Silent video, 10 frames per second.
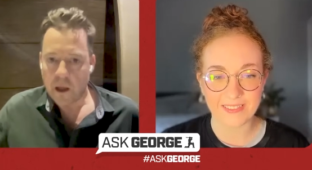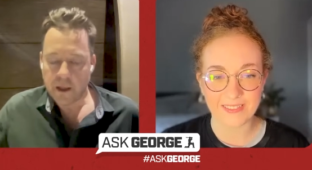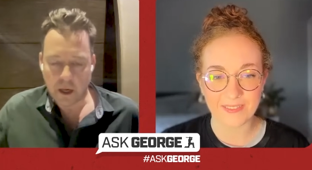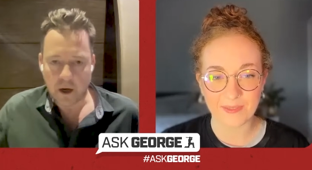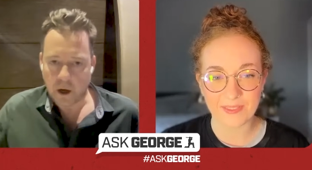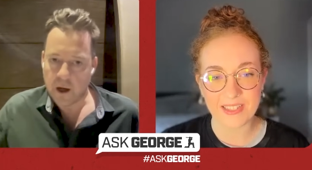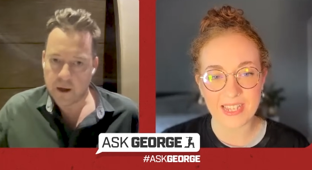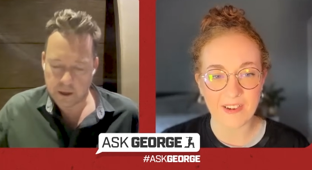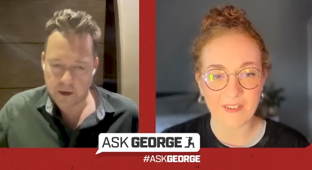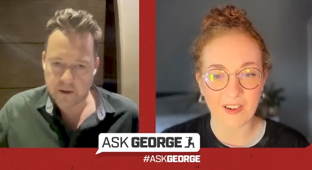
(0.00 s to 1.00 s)
Speaker 1: Yeah,
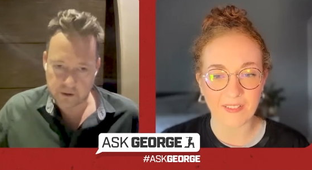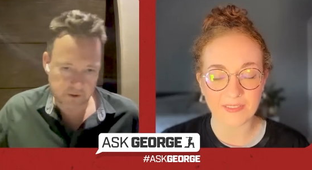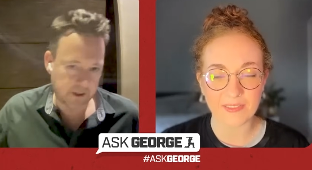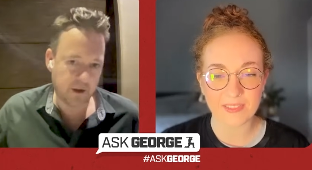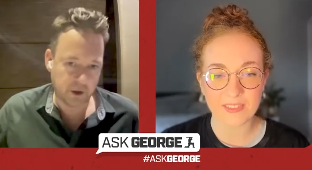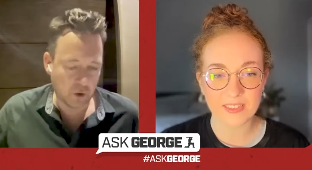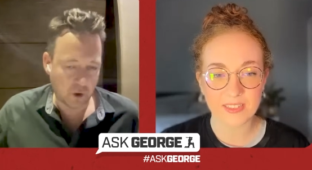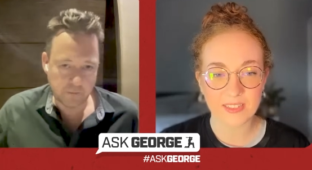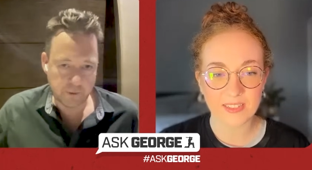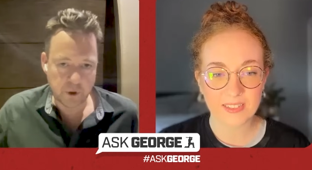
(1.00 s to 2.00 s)
uh, uh, yeah. you
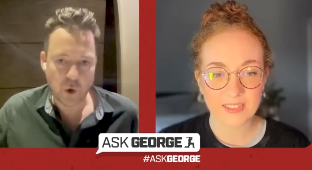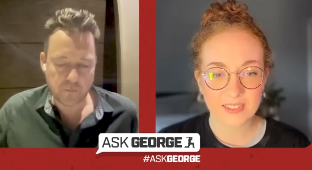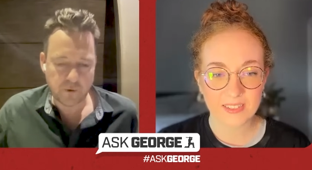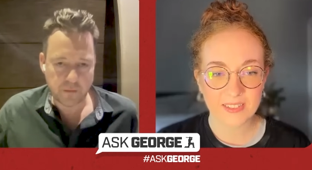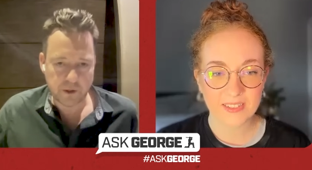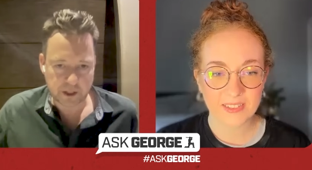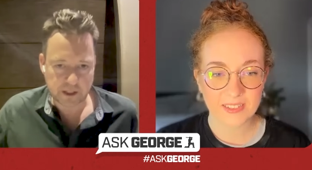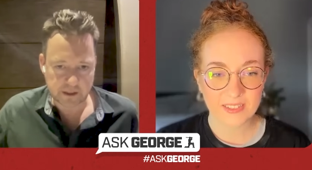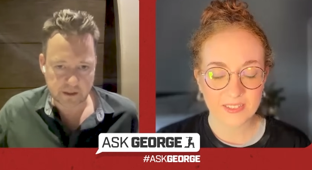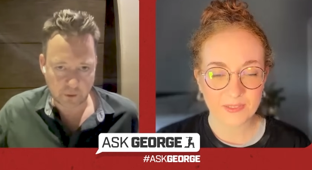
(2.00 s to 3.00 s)
can you can pretty much
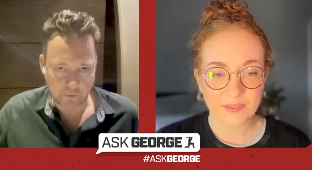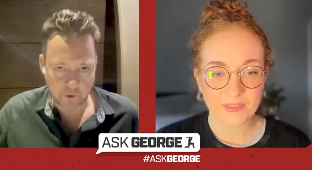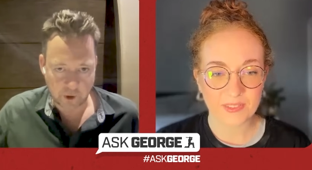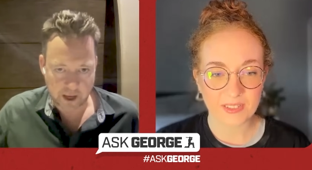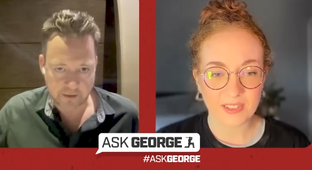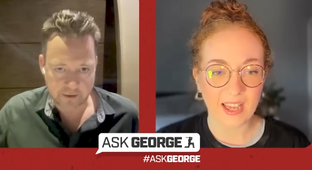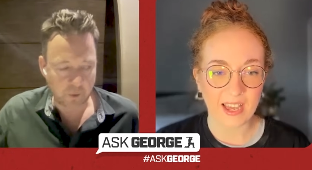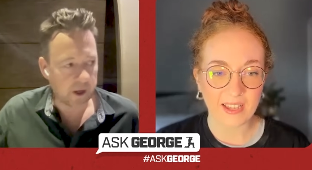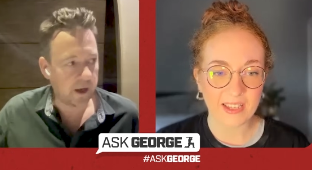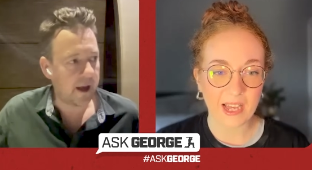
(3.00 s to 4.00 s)
guess the top four now.
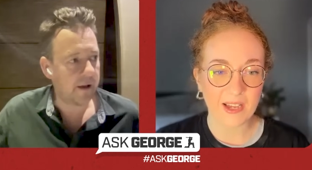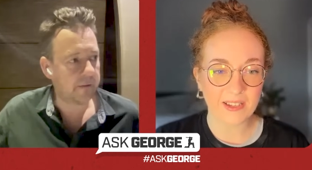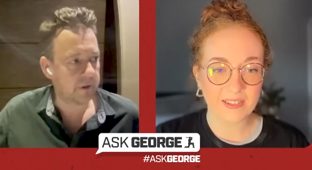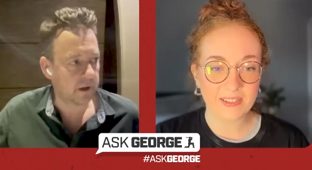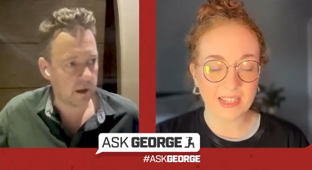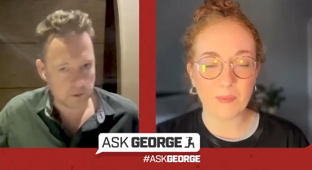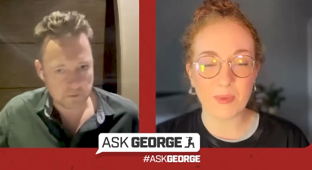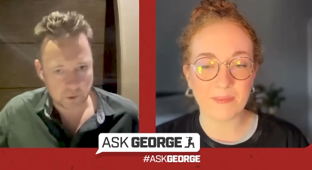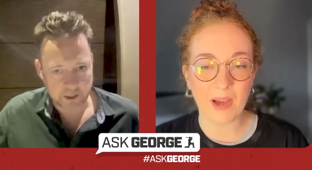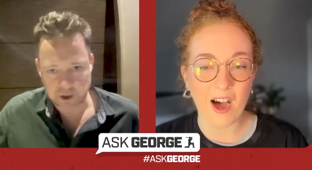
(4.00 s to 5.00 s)
So we're going to have a
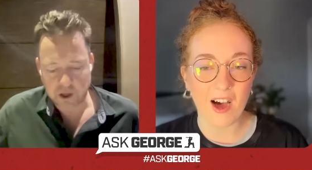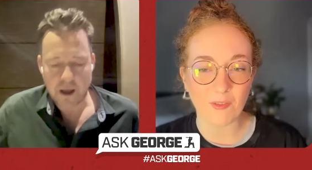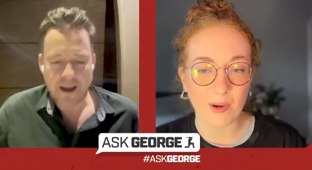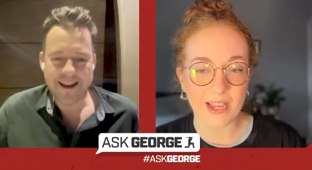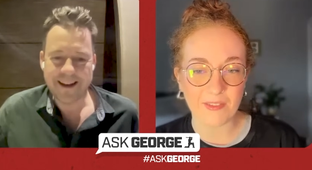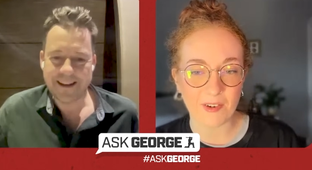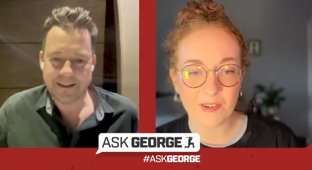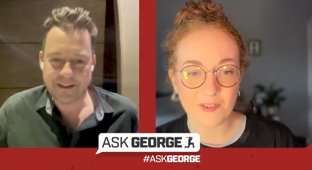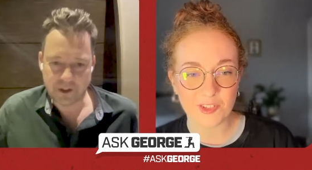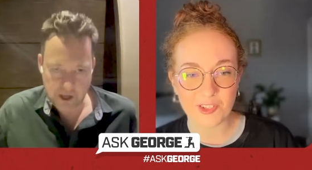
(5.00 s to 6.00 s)
couple we're of weeks.
Speaker 2: halfway
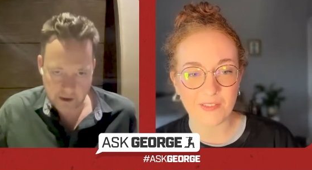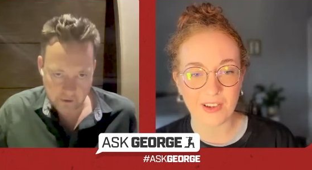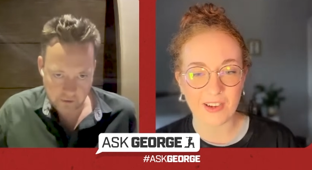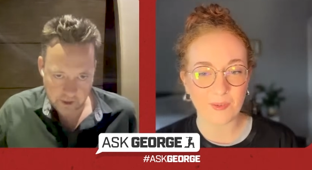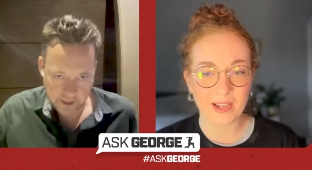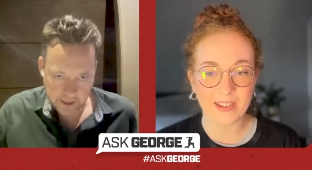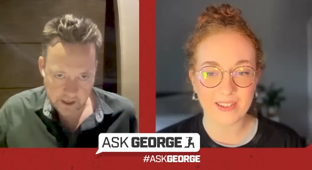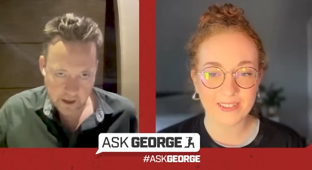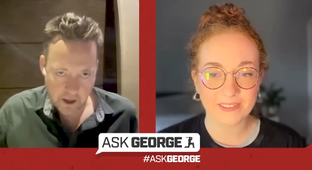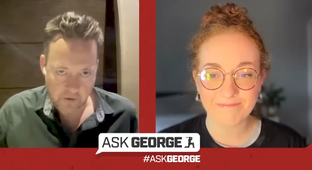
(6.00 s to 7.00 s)
through. Just
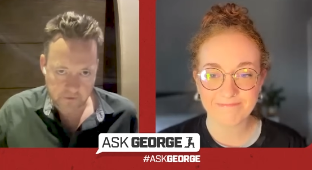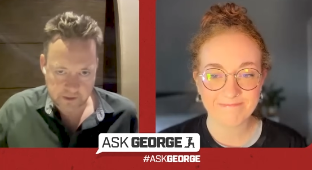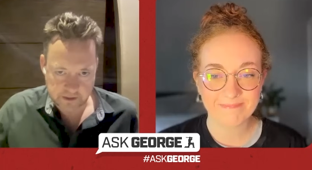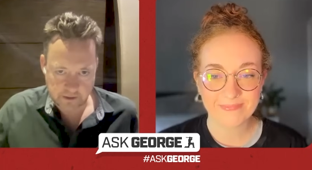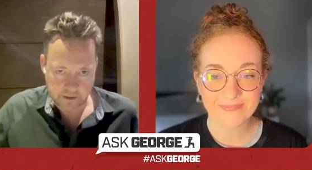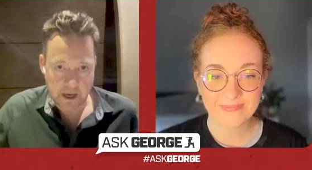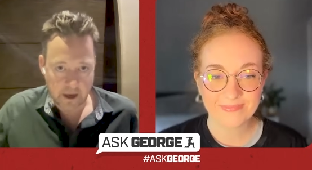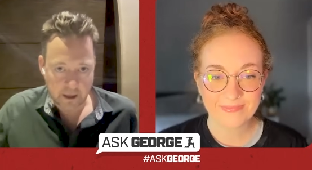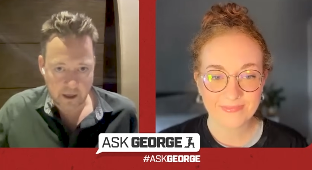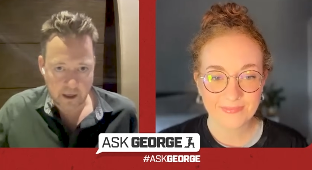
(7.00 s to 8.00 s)
generally,
Speaker 1: I've,
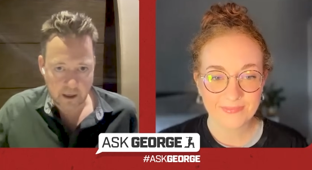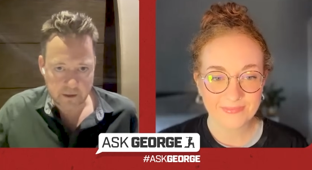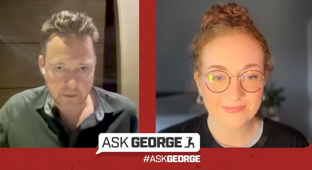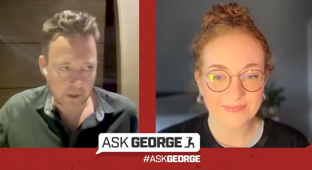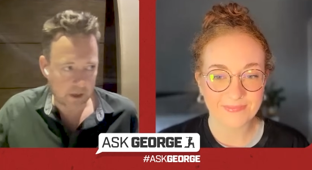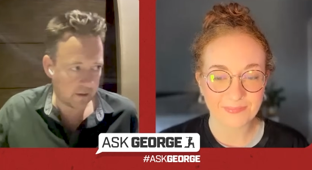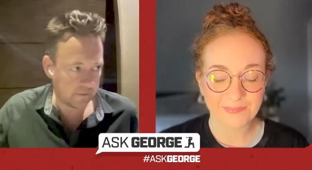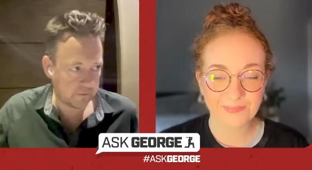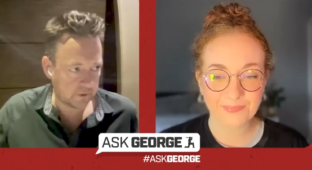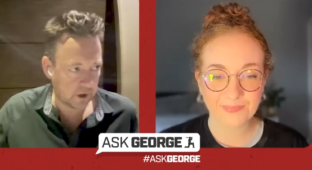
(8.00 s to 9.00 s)
yeah, yeah, yeah. So we're going to
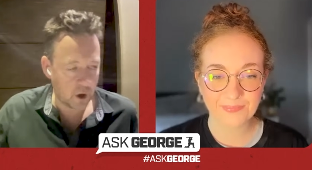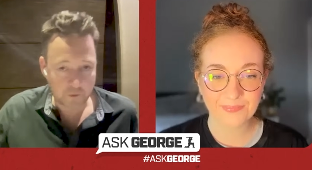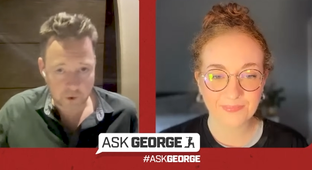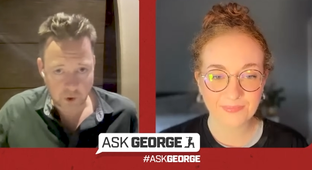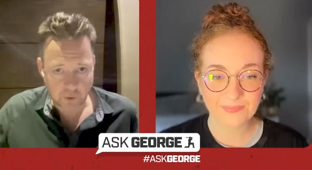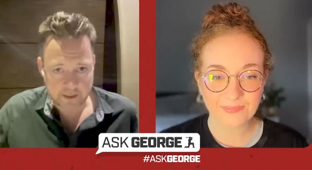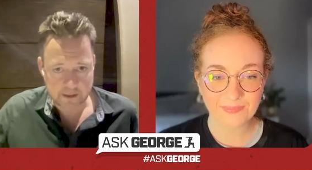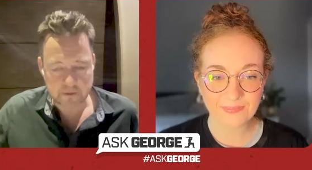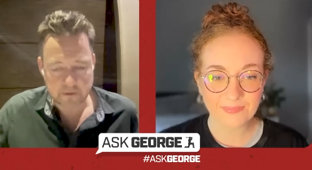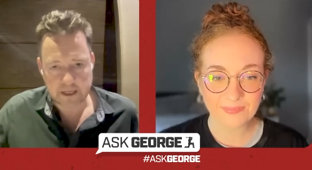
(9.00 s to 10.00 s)
have over two
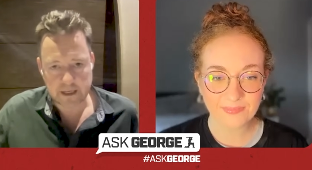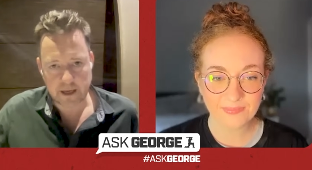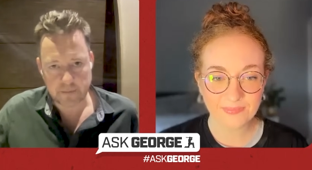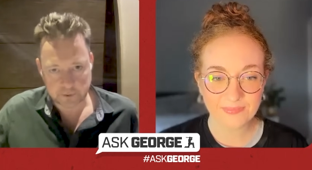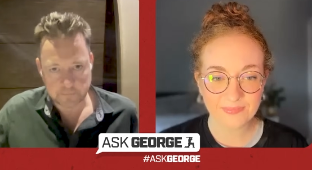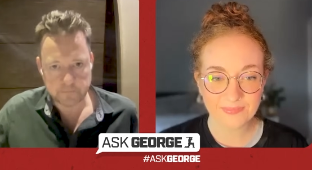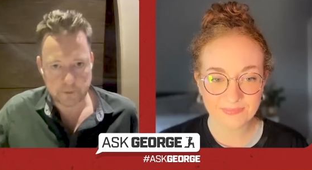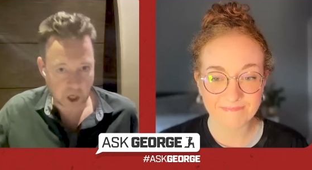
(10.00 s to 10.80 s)
weeks of dead games, hmm.